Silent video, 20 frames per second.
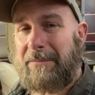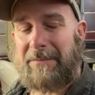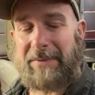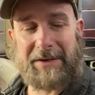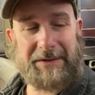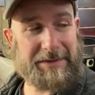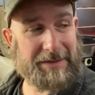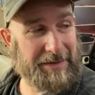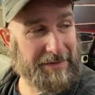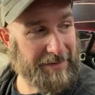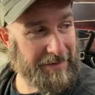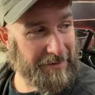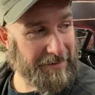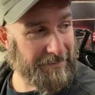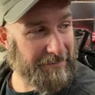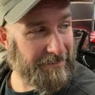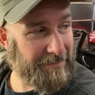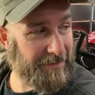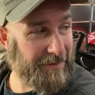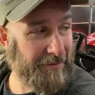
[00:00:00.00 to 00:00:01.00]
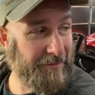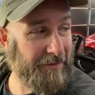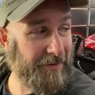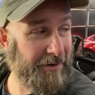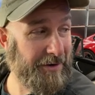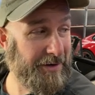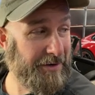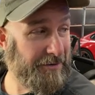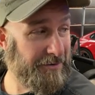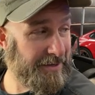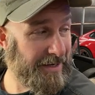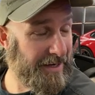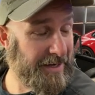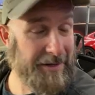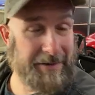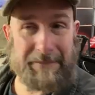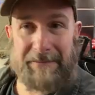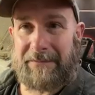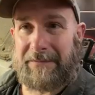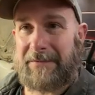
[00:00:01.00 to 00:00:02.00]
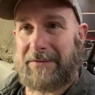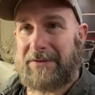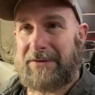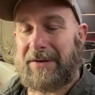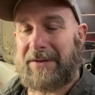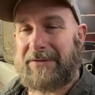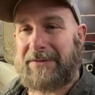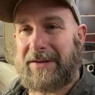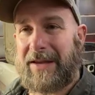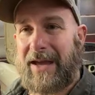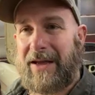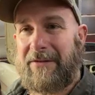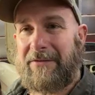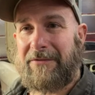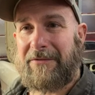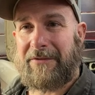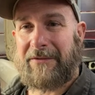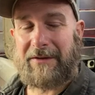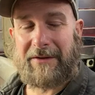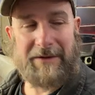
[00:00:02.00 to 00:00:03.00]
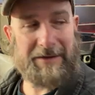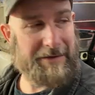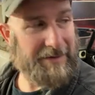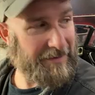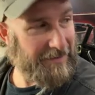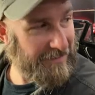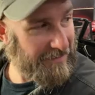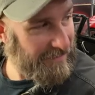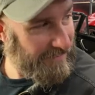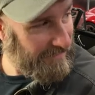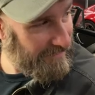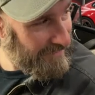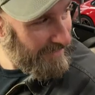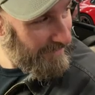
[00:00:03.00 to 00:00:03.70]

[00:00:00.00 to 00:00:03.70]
But they're very entertaining. It's nice to have a little